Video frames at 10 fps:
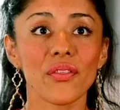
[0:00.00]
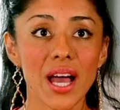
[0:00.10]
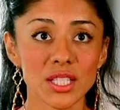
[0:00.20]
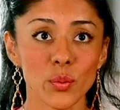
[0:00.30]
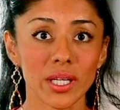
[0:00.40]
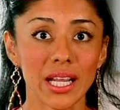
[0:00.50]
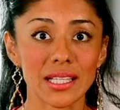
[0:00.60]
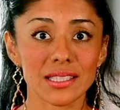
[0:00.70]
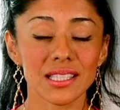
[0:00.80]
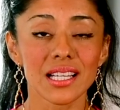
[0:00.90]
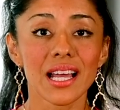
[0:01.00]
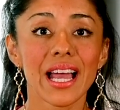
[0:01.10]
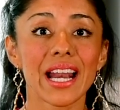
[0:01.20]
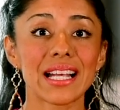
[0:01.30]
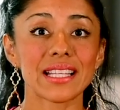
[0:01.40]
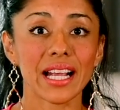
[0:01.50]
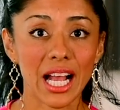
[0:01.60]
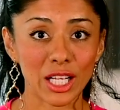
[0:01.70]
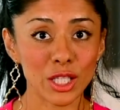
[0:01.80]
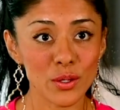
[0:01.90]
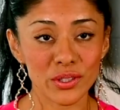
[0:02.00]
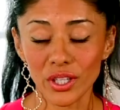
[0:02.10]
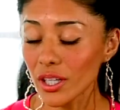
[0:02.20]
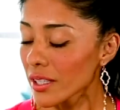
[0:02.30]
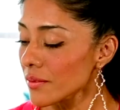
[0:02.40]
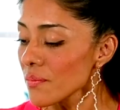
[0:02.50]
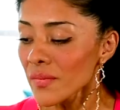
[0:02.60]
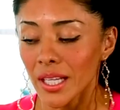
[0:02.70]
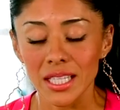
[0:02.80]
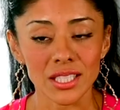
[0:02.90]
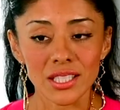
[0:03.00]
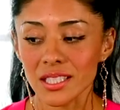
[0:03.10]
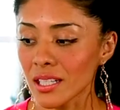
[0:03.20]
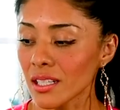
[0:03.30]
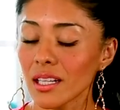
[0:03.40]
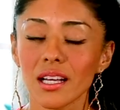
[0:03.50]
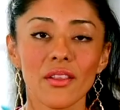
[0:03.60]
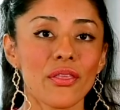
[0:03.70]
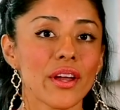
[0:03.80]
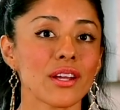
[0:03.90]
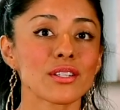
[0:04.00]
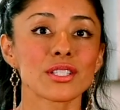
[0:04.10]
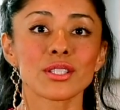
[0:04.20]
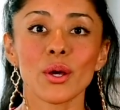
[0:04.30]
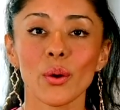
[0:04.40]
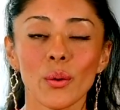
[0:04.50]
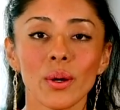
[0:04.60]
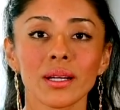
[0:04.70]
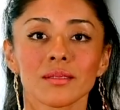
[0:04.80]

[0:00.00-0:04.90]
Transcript: that's what it is. And as I got closer, it's just, they are so